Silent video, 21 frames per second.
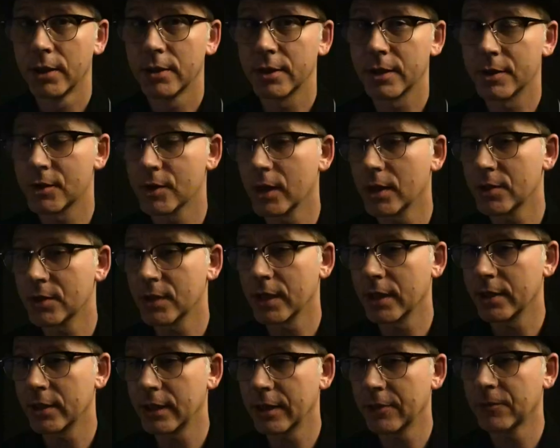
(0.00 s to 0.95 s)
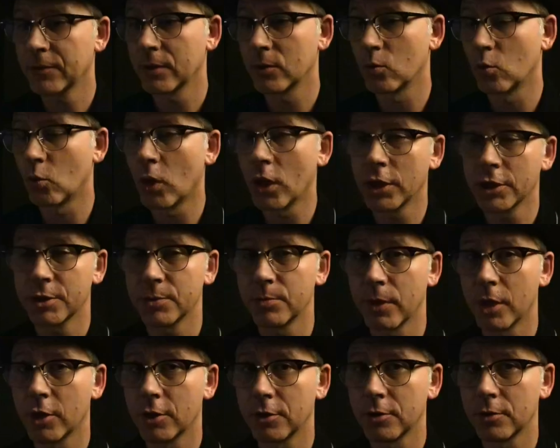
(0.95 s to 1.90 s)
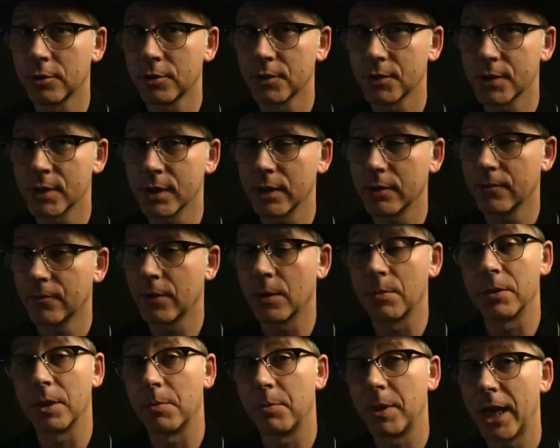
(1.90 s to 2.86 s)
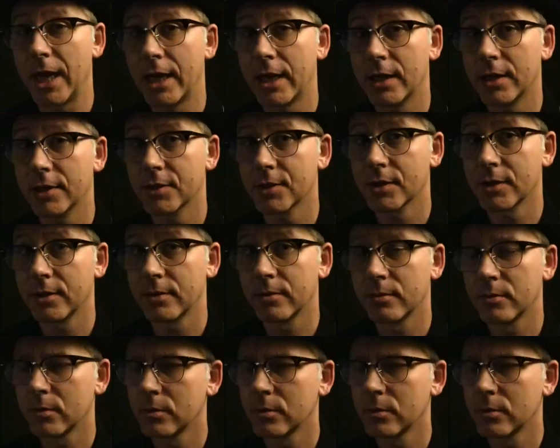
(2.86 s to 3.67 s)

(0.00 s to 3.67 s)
discussing different watch models from the past,